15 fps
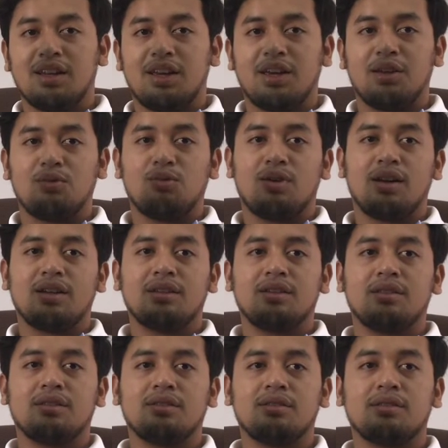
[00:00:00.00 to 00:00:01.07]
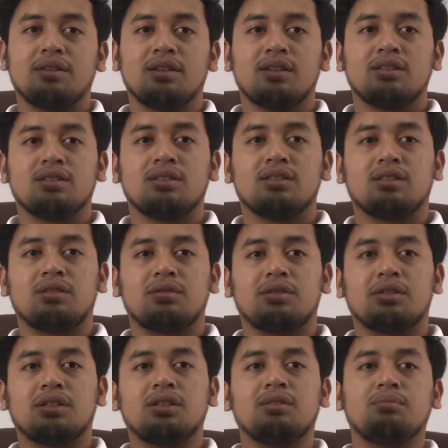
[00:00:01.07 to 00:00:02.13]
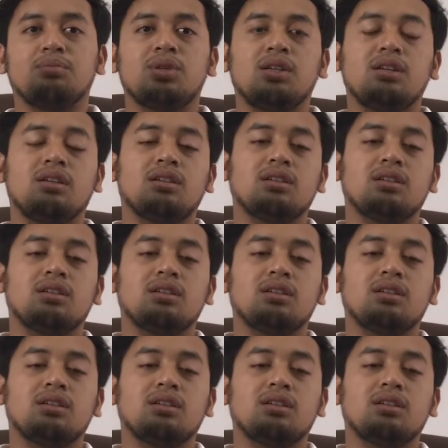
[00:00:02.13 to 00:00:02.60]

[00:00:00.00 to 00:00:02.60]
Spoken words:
8.1 section B